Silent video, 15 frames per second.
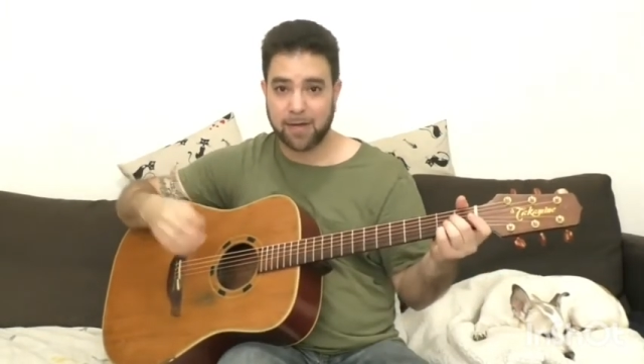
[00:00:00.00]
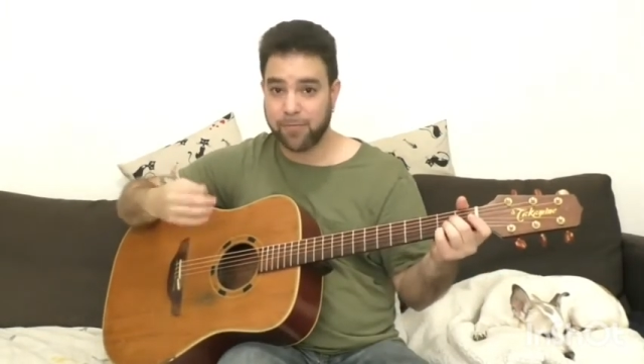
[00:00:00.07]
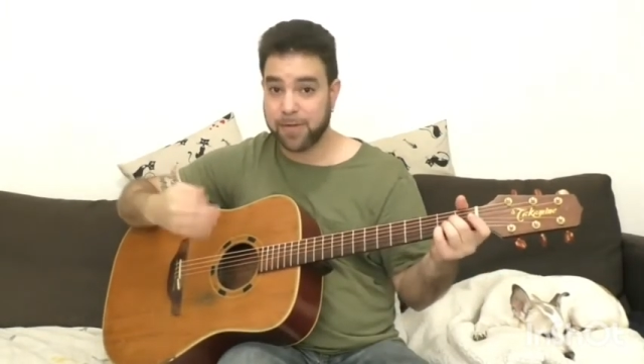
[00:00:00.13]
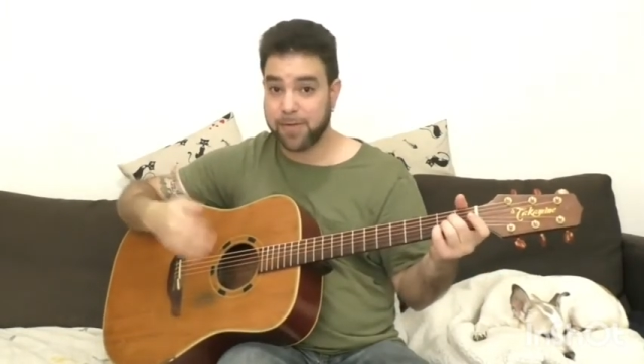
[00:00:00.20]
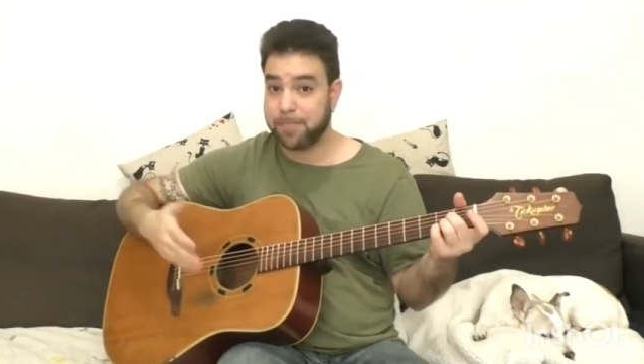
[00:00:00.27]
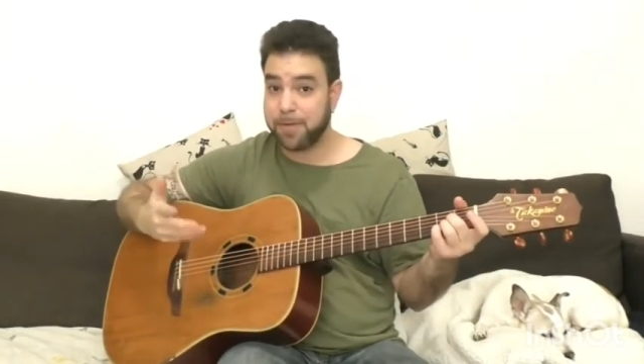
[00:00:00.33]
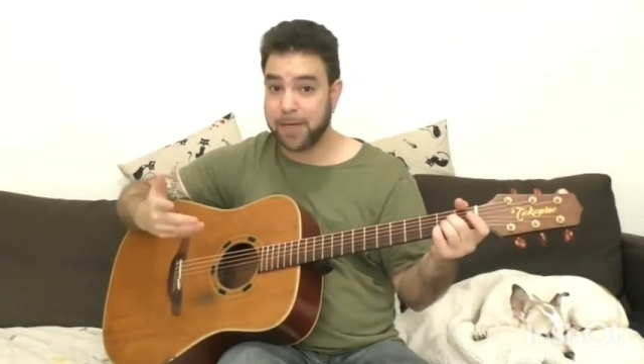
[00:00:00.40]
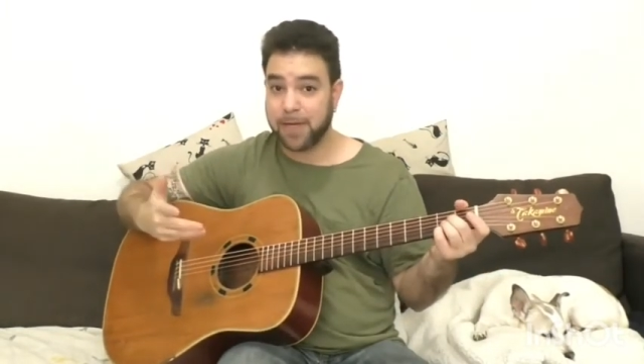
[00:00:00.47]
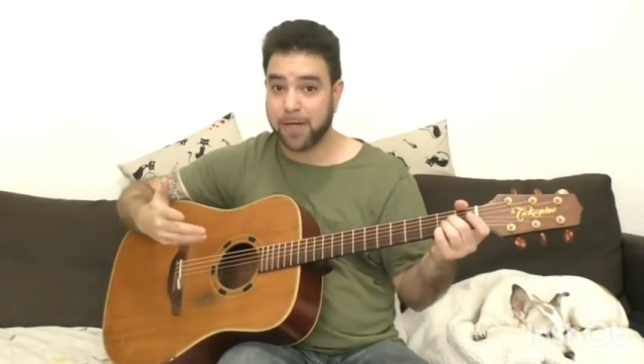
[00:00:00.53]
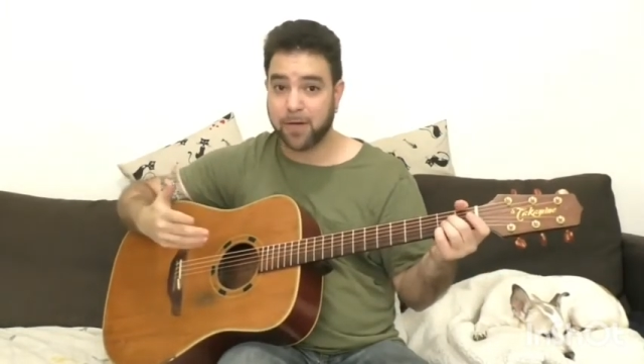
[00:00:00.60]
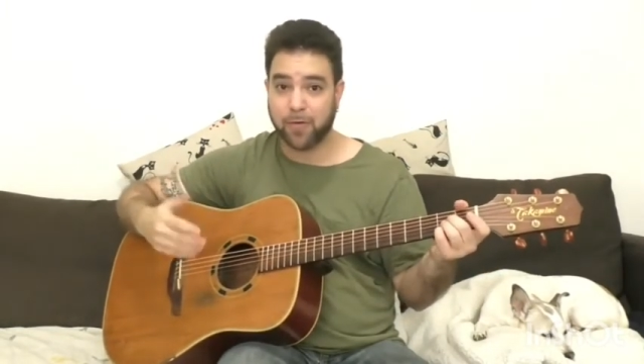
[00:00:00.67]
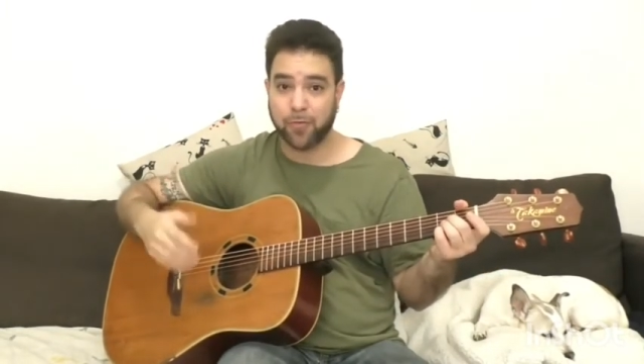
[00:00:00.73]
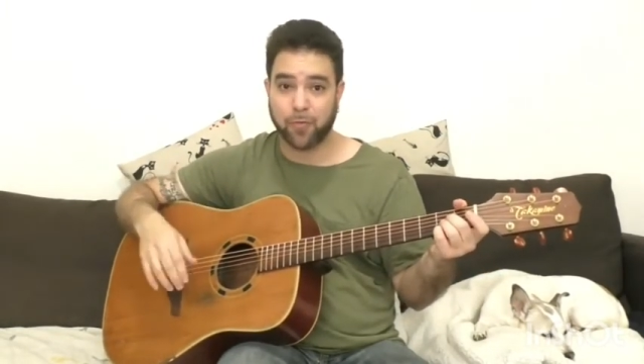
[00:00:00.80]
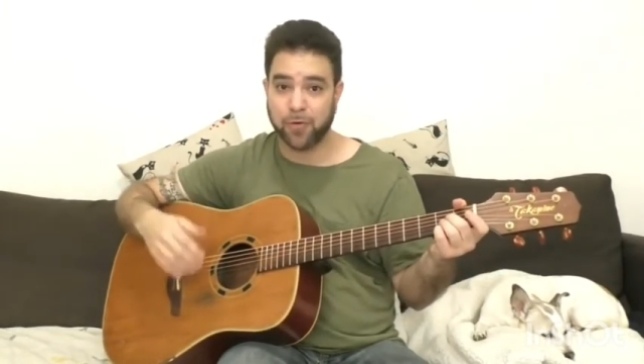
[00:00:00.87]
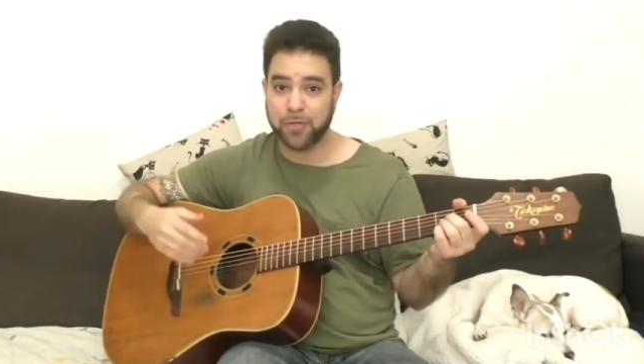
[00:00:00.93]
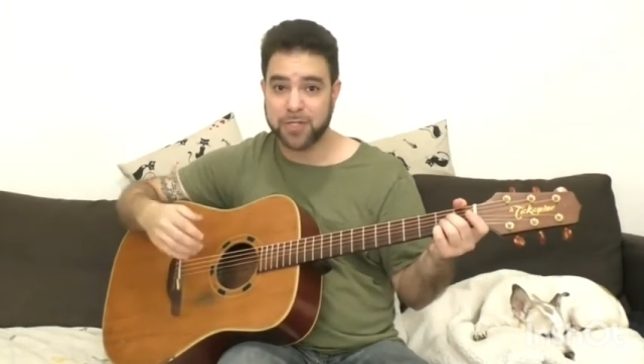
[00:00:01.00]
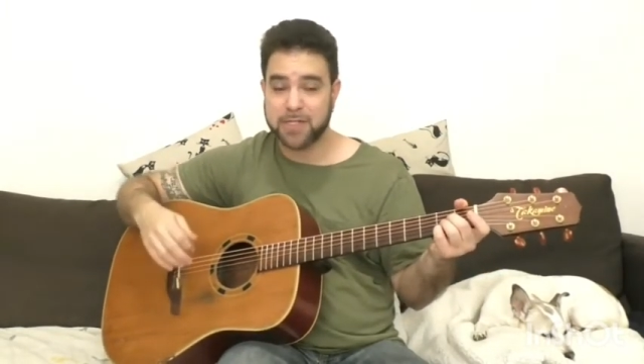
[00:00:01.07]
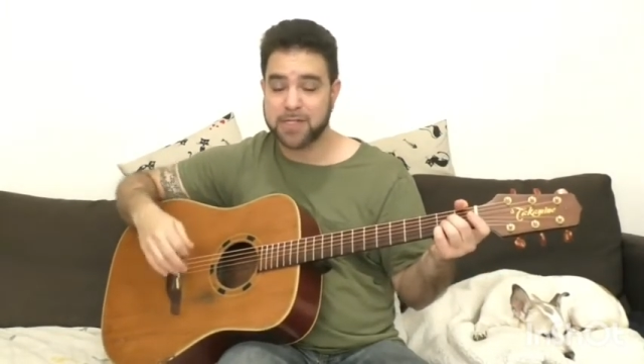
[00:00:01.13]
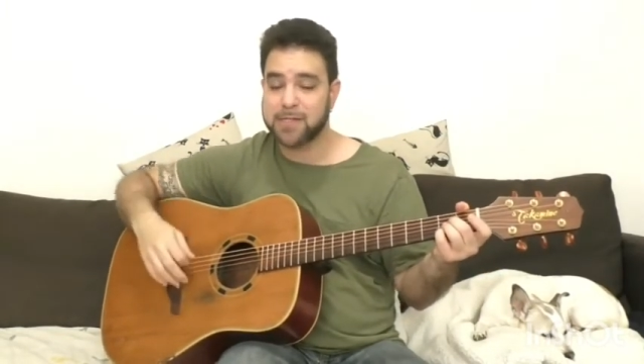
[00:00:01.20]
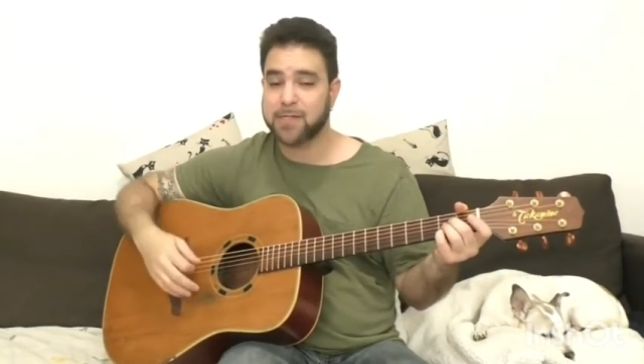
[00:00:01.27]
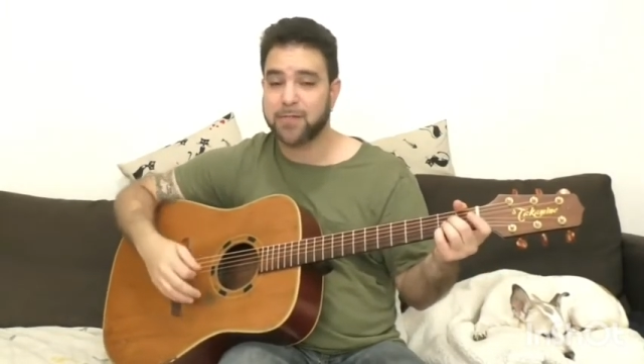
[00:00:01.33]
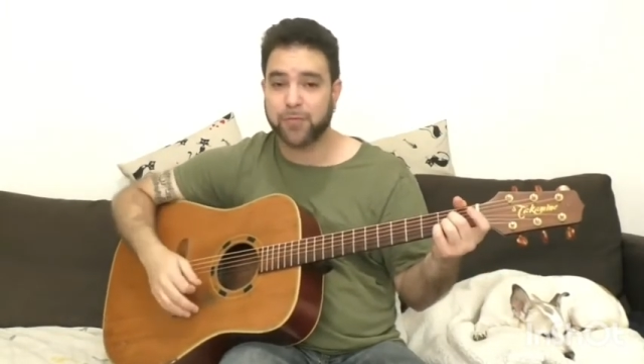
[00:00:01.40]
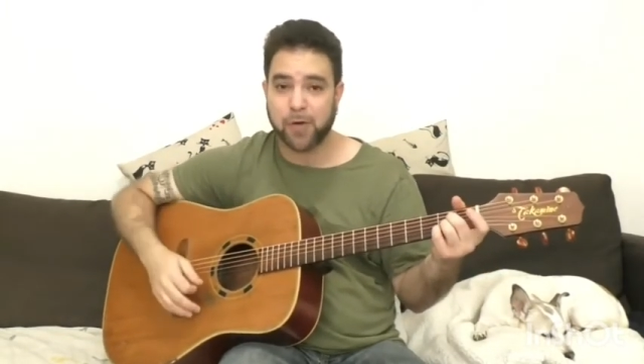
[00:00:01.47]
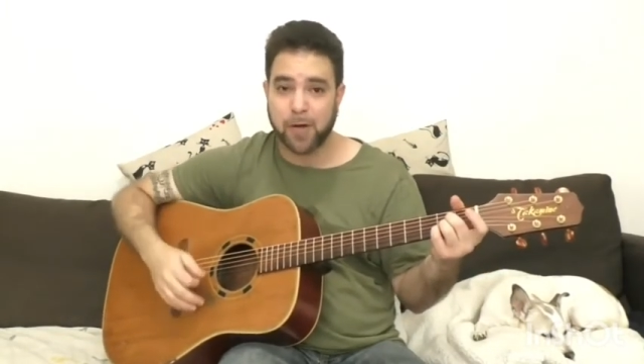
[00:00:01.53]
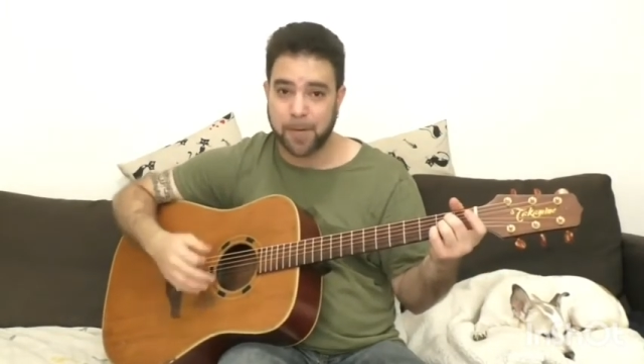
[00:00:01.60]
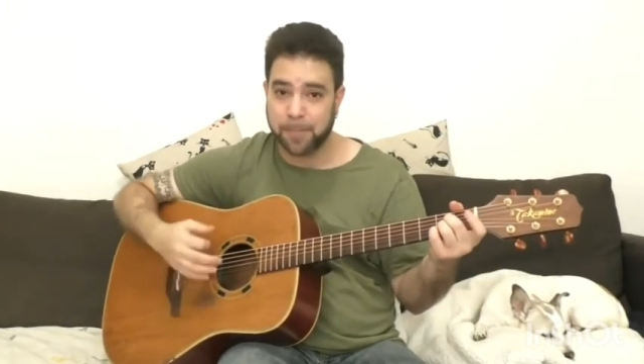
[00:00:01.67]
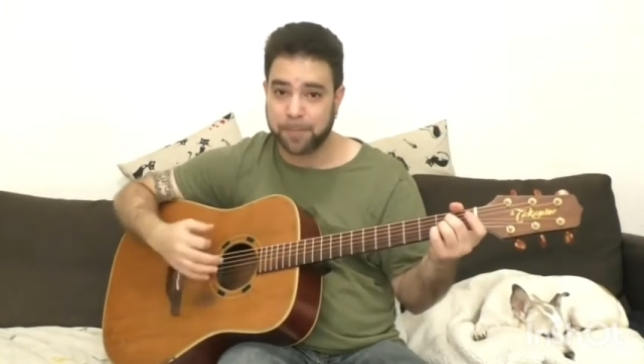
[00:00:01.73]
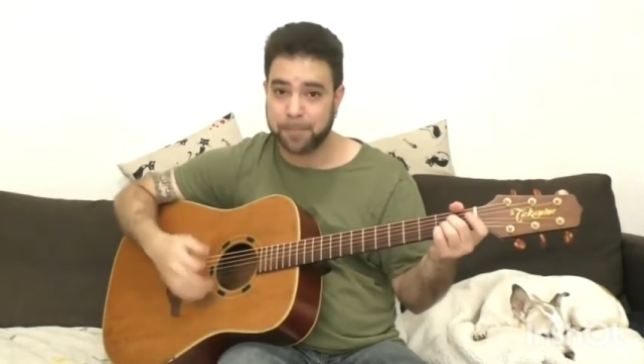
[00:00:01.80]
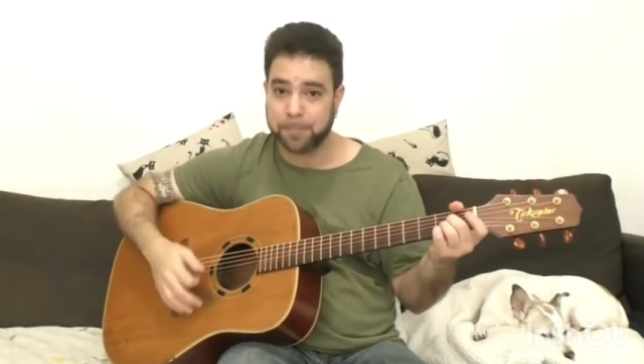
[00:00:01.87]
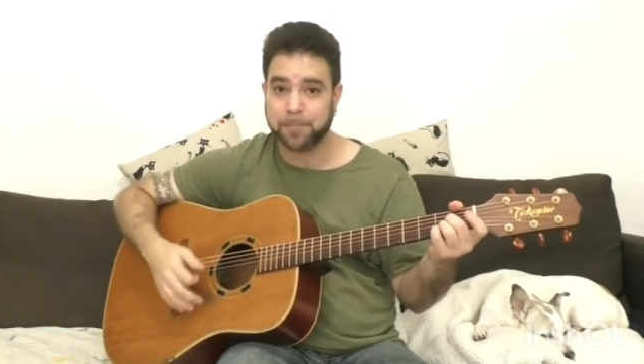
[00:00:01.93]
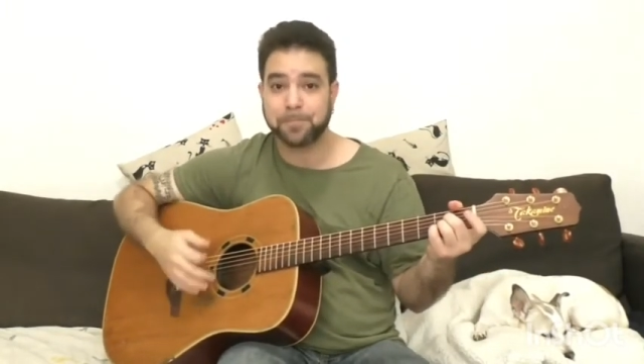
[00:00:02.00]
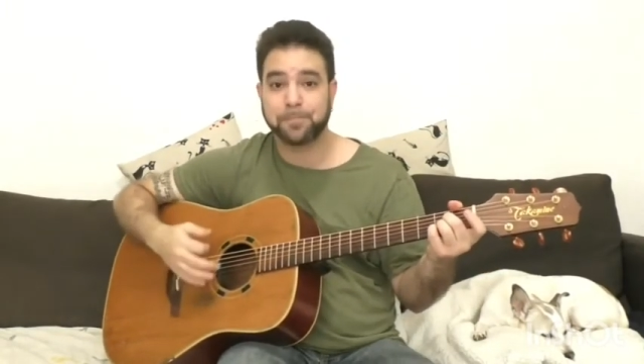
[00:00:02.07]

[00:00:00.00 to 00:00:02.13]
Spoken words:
with a pick or just strum,